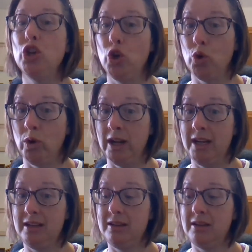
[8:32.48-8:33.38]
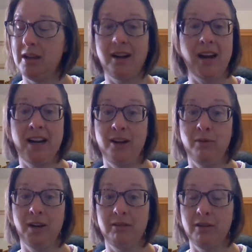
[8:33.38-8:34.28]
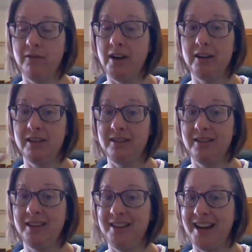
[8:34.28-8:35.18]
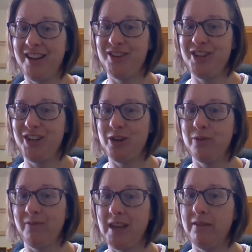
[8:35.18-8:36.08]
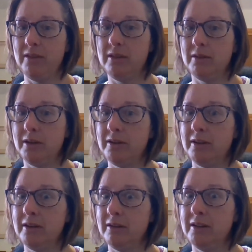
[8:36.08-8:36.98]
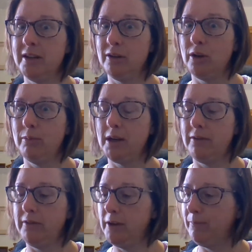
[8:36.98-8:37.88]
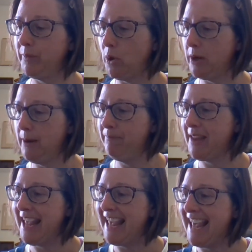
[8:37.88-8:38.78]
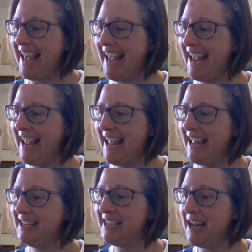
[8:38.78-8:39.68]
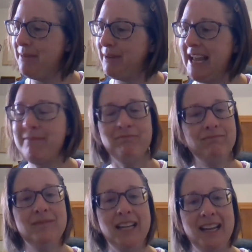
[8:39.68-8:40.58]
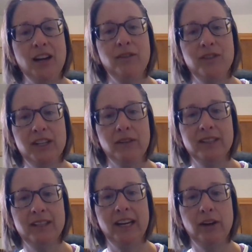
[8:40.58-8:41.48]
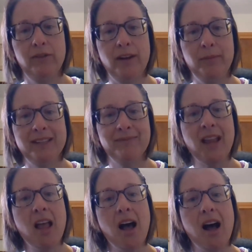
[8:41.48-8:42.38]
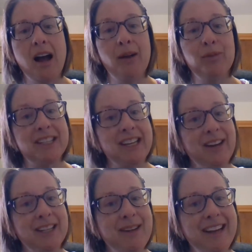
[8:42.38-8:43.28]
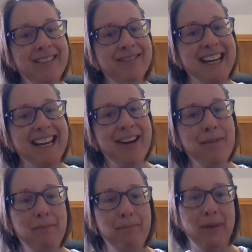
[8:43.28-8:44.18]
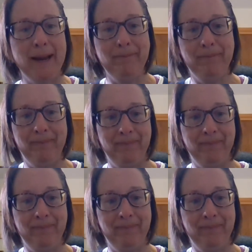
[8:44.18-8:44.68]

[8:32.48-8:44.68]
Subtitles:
do it. I don't want coronavirus. Neither do you, even though you're younger and it'll go better for you. Okay? And again, take care of yourselves and take care of your families. I will see you next week. Take care. Bye.